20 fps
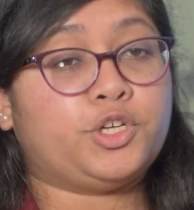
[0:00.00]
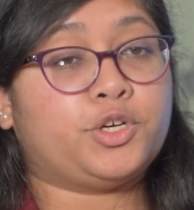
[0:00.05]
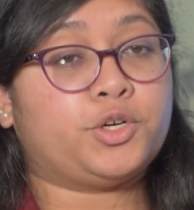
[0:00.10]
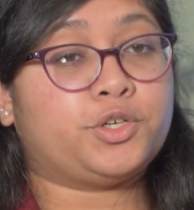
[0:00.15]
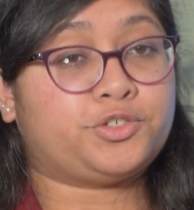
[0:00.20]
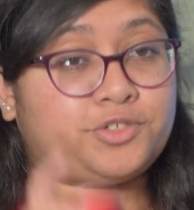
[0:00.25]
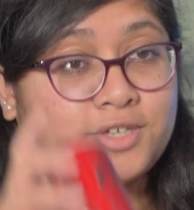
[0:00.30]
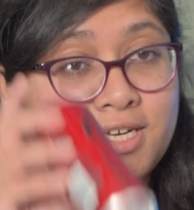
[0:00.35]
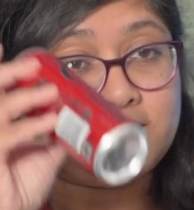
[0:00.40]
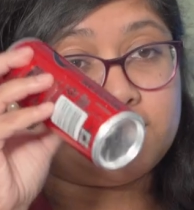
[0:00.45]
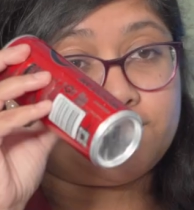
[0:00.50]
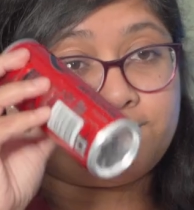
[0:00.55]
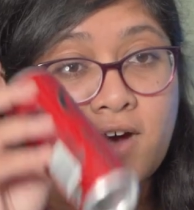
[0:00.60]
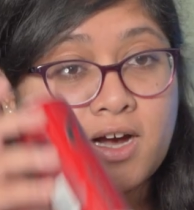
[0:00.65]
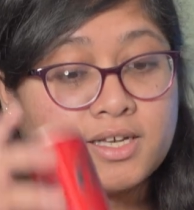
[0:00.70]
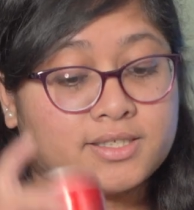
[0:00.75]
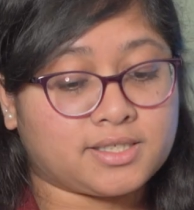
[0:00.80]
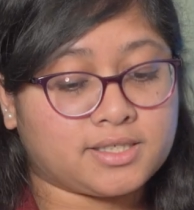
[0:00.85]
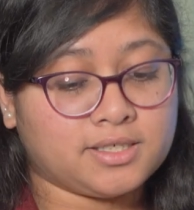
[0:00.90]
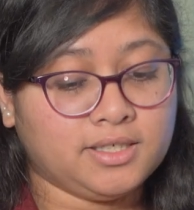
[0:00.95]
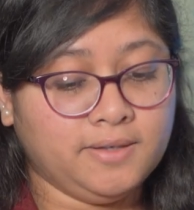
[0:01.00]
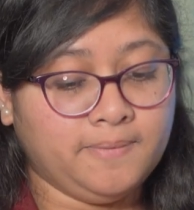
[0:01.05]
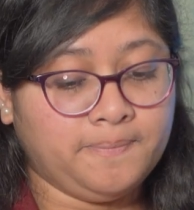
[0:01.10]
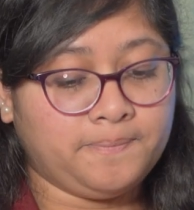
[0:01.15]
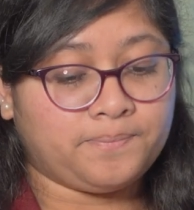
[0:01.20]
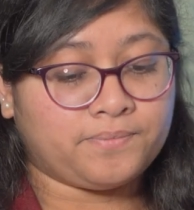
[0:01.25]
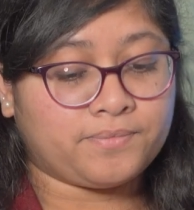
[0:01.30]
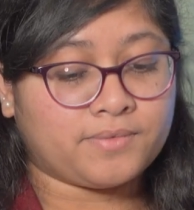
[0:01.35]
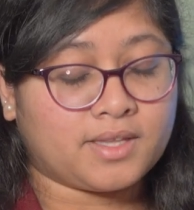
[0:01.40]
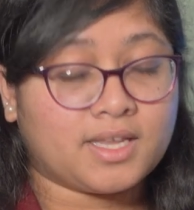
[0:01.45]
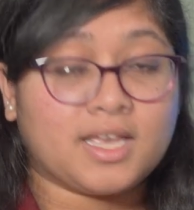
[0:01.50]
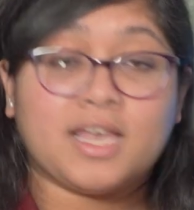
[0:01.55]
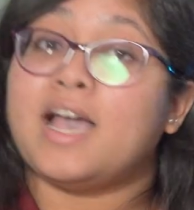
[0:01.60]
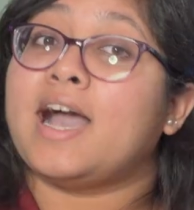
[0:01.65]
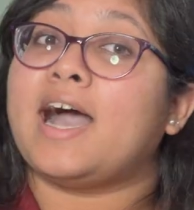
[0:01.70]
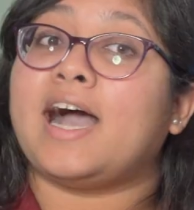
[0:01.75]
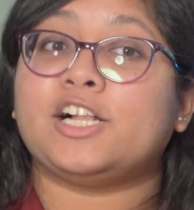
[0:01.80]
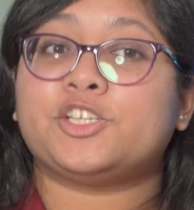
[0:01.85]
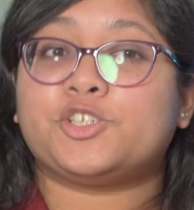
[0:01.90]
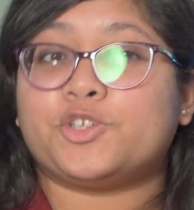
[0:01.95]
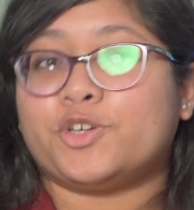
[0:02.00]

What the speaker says: your drinks faster? I'll